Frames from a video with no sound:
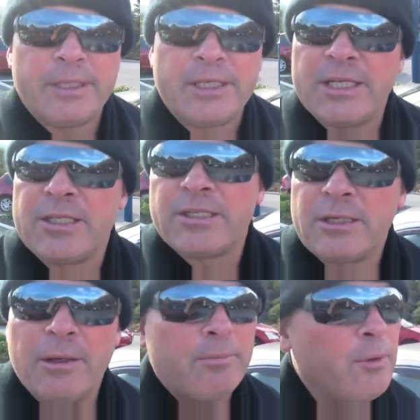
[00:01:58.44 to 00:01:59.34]
but
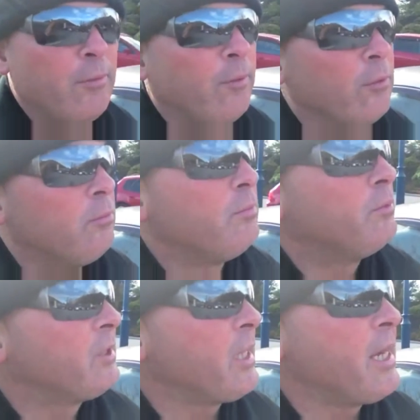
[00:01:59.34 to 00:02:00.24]
it's a beautiful
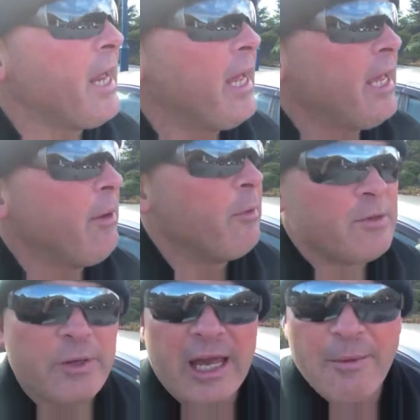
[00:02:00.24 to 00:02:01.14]
sunny day, and
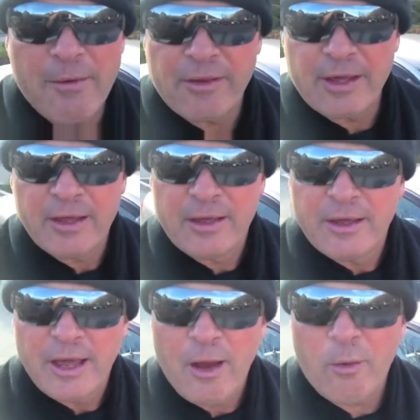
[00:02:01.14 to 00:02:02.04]
as we came over the
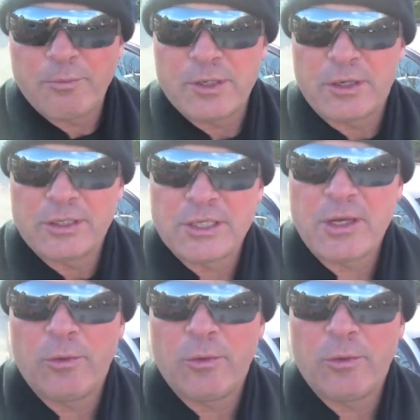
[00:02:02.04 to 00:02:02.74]
Alps, you could see